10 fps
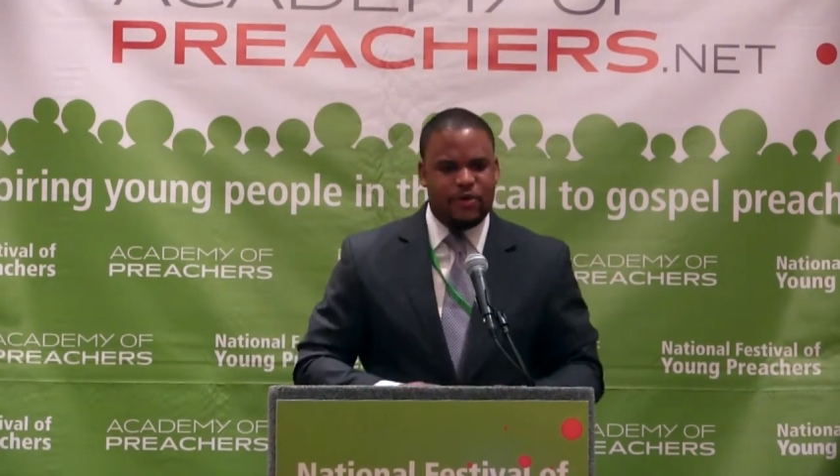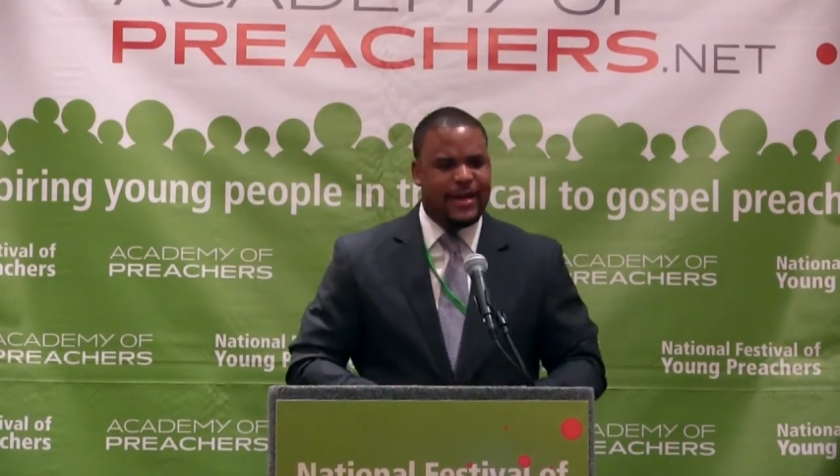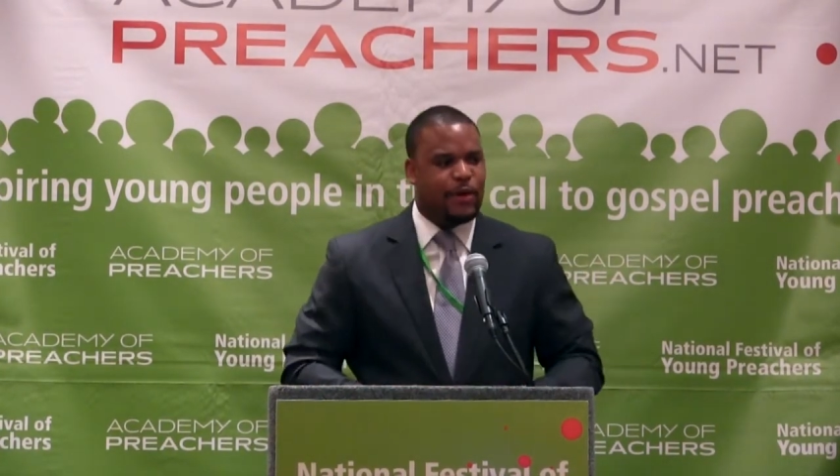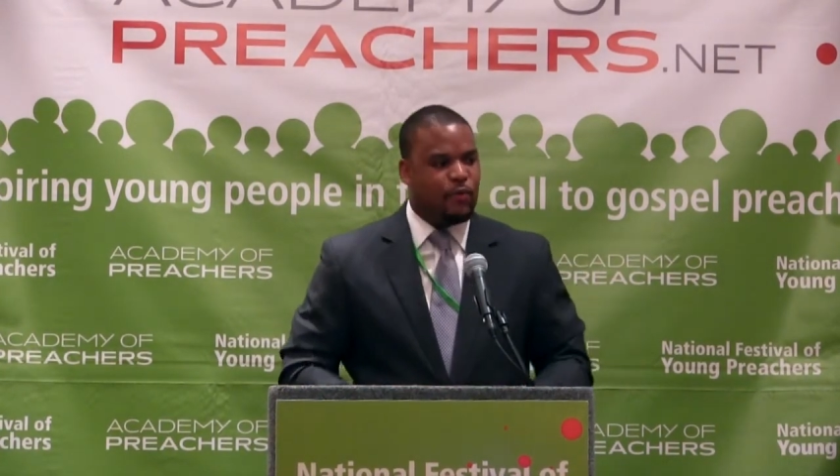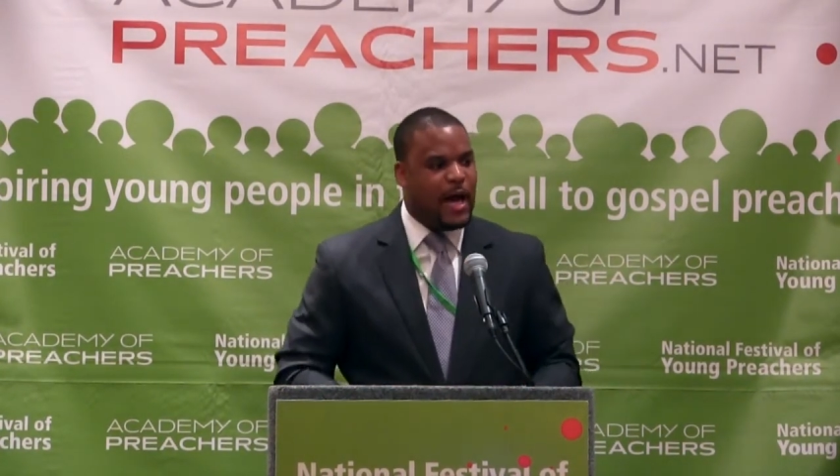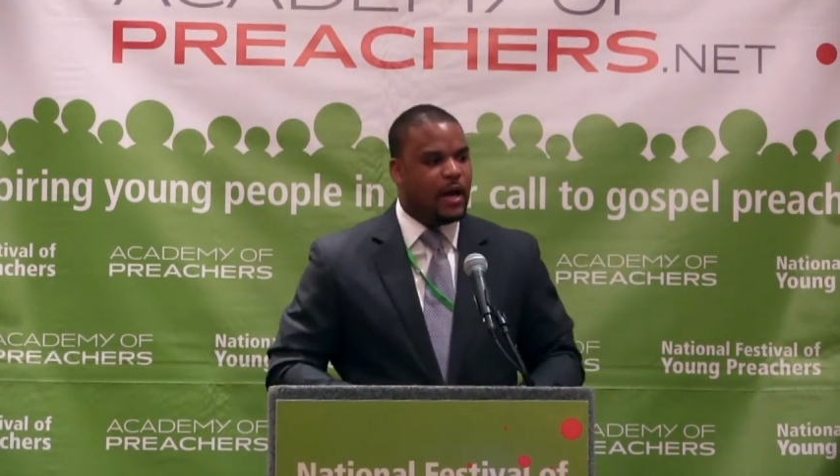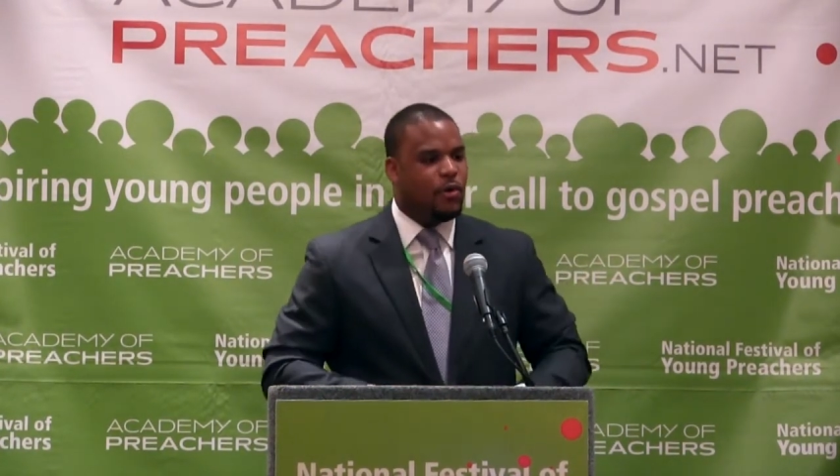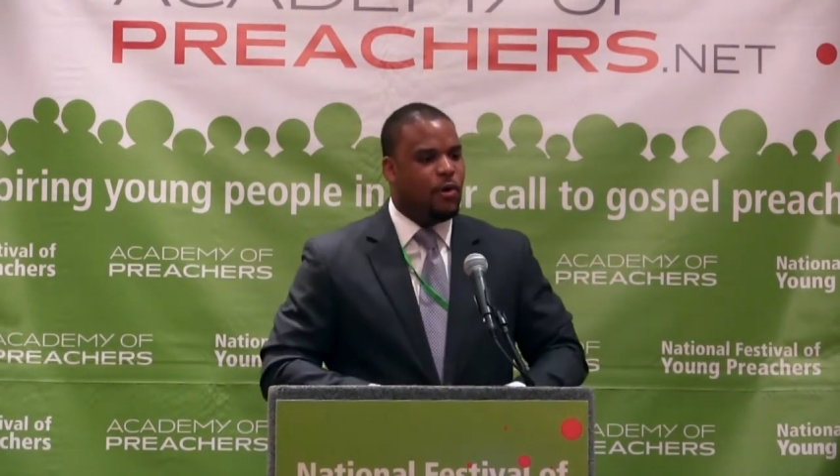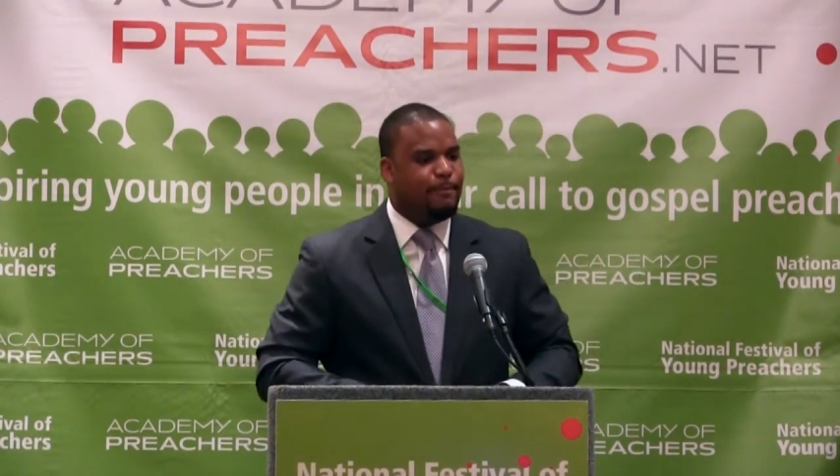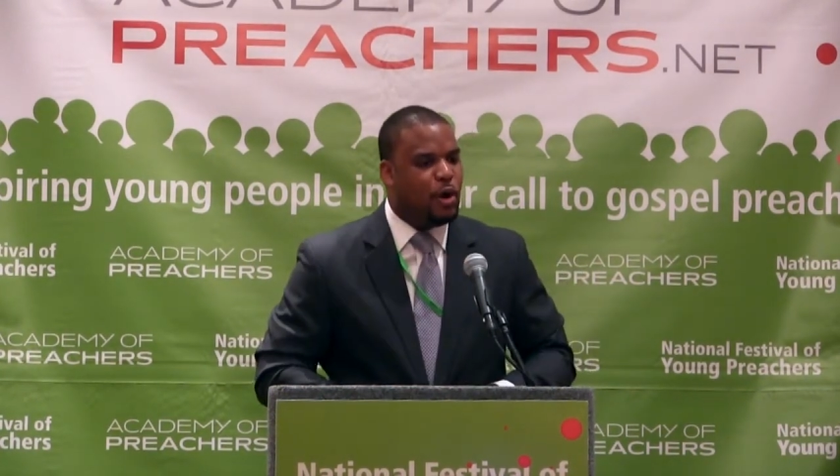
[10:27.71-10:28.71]
who had a
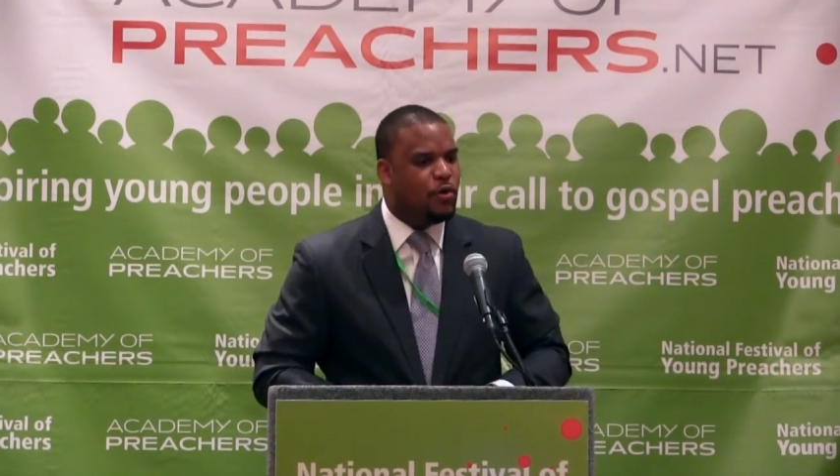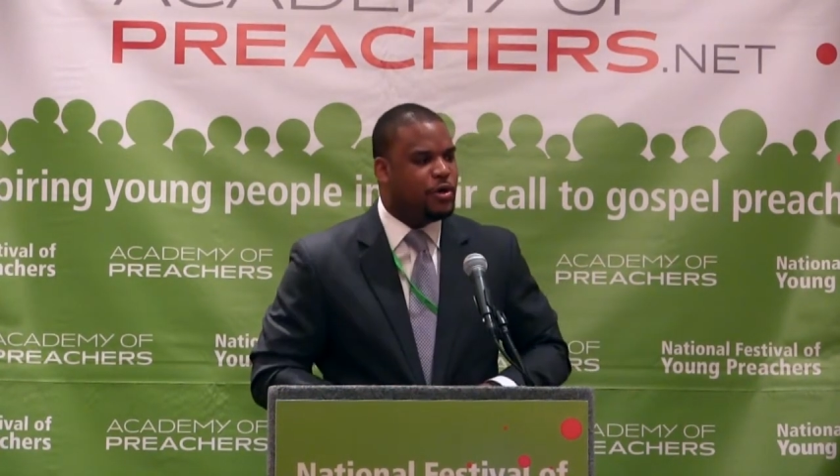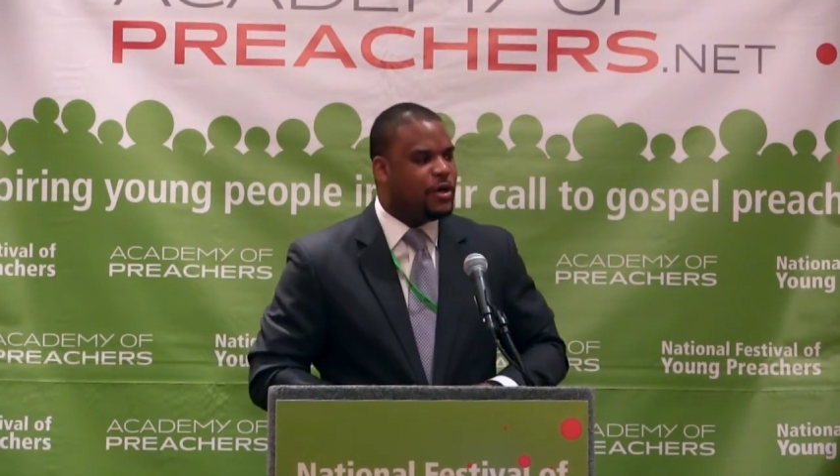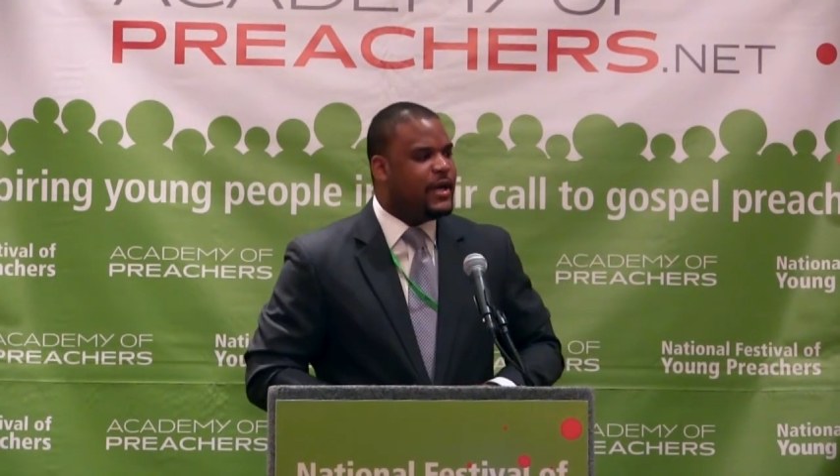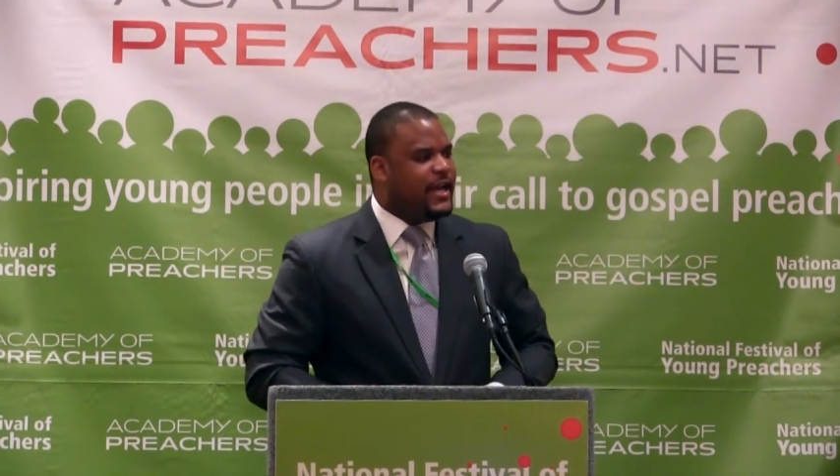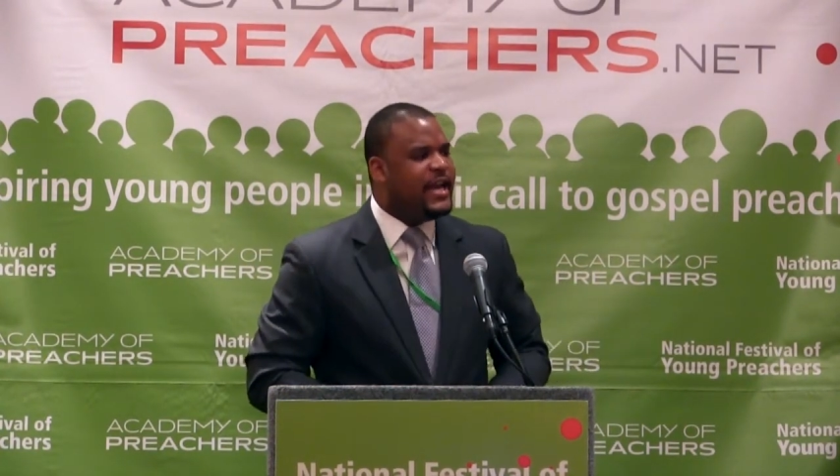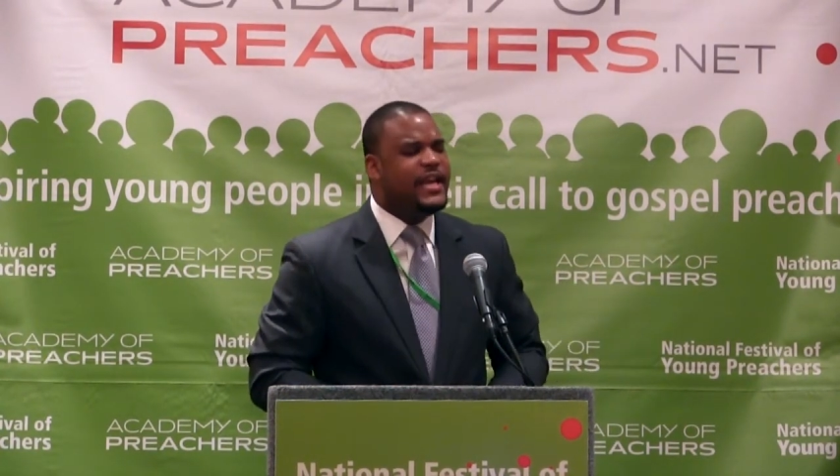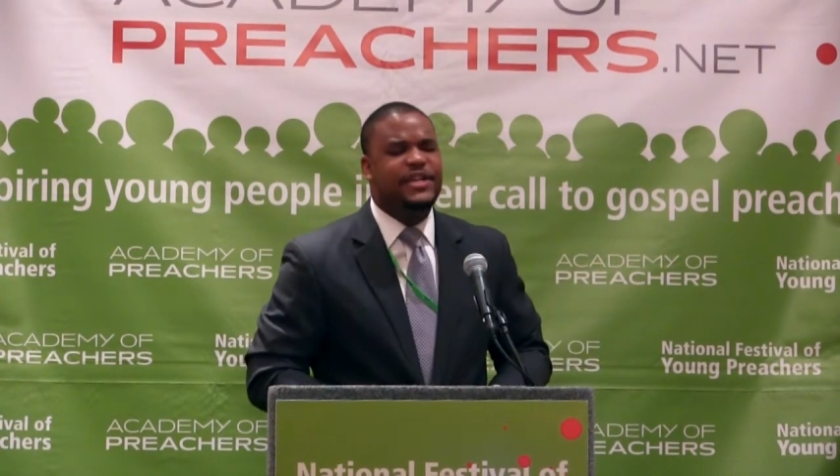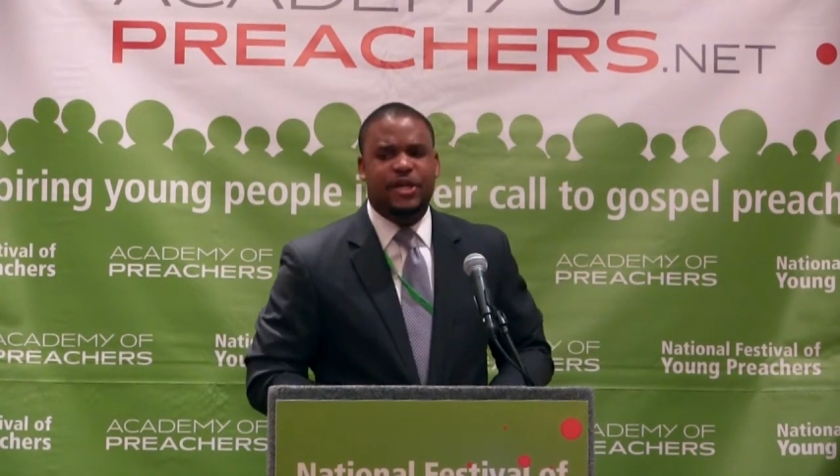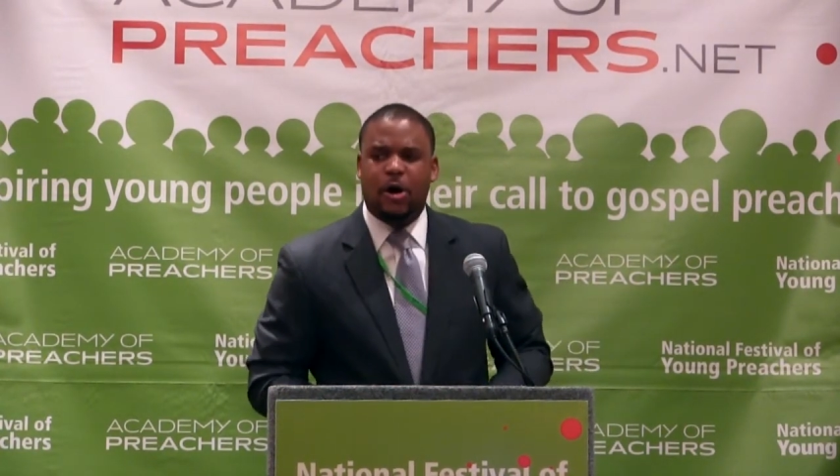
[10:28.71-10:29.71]
rock or a boulder in
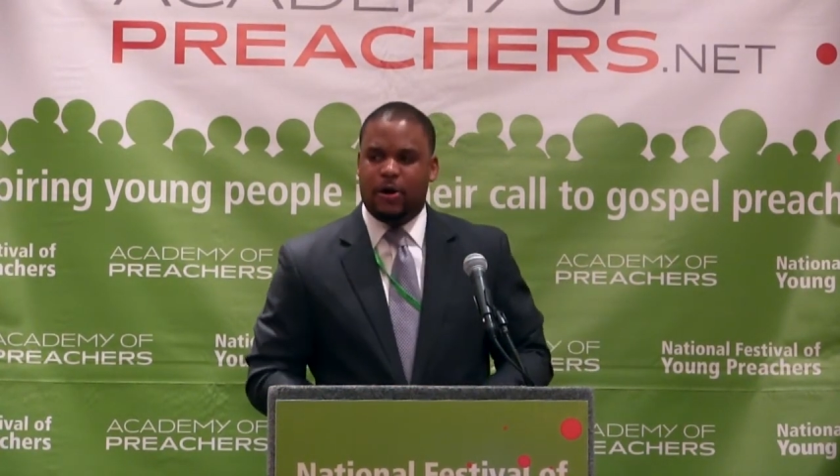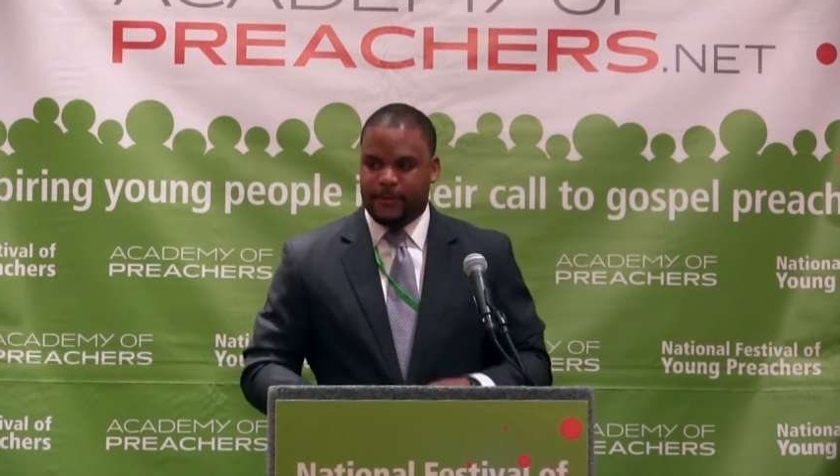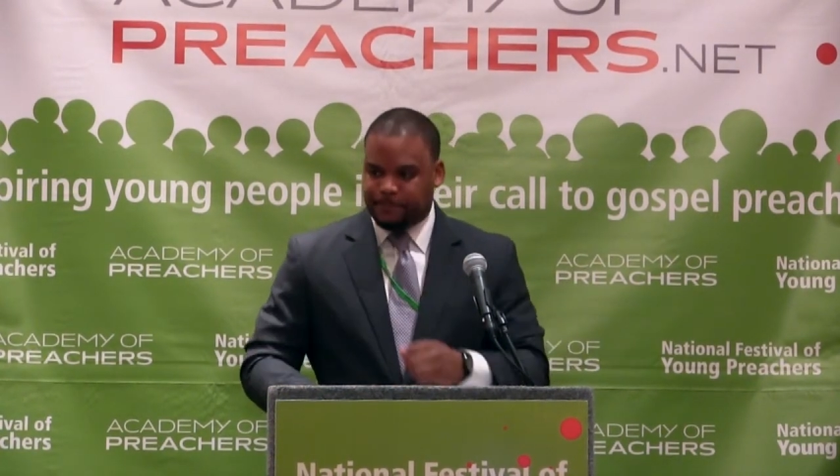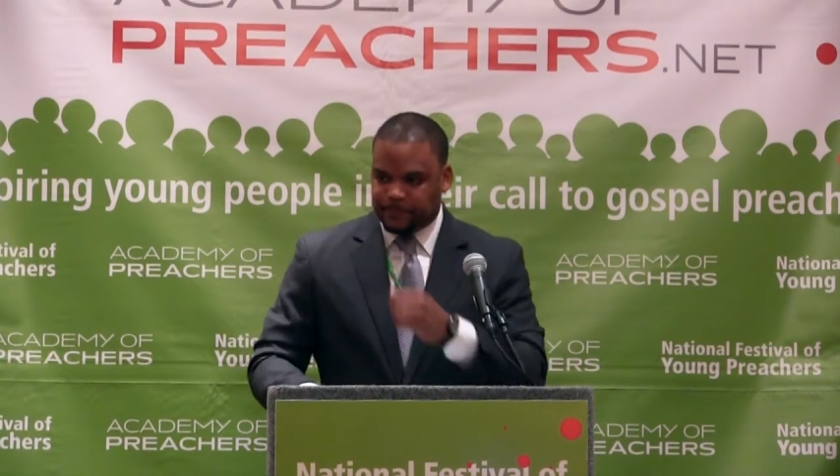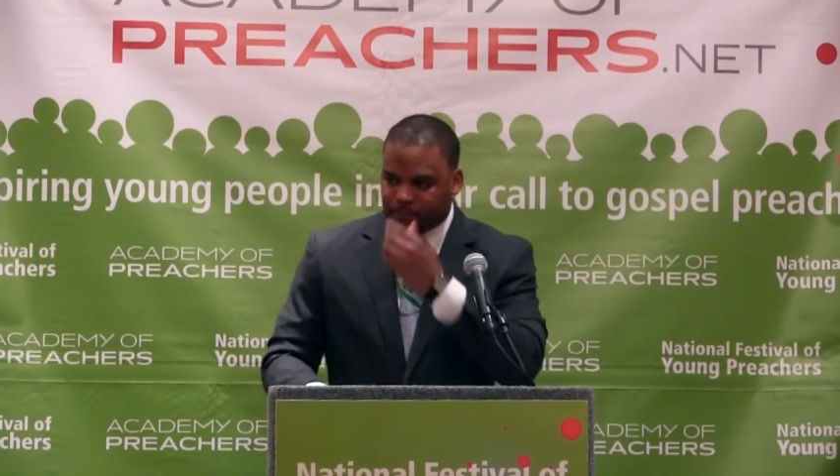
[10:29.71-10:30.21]
his yard.